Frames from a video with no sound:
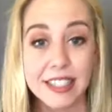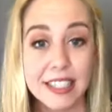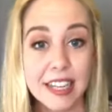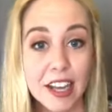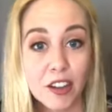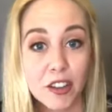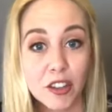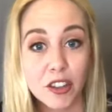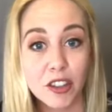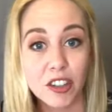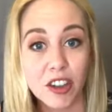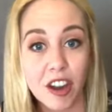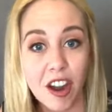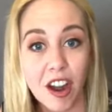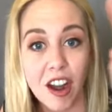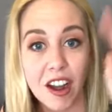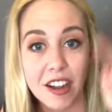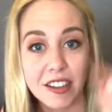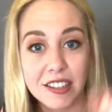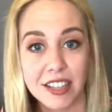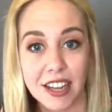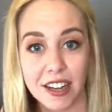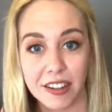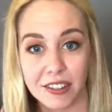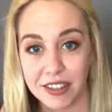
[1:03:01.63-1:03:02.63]
Tell your
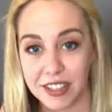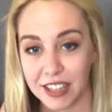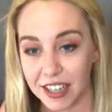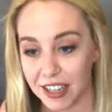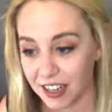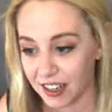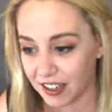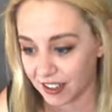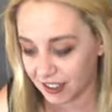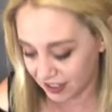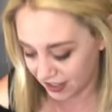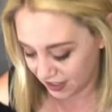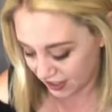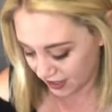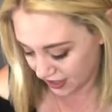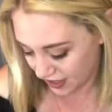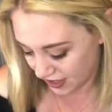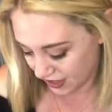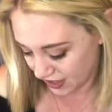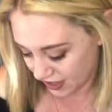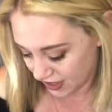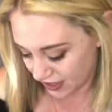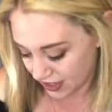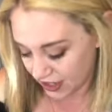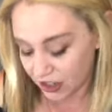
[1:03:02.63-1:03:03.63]
cons out there.
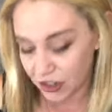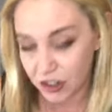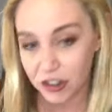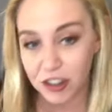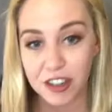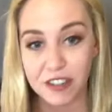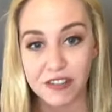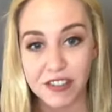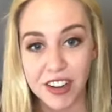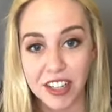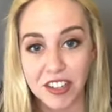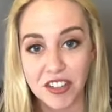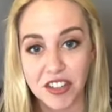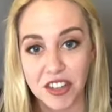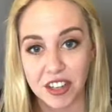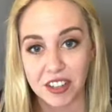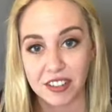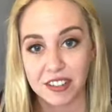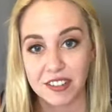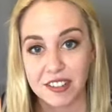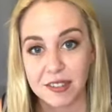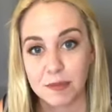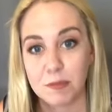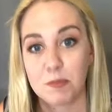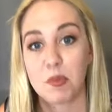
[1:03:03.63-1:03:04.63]
Tell your
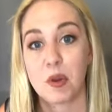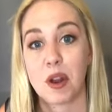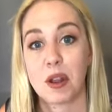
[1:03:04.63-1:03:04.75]
conventions.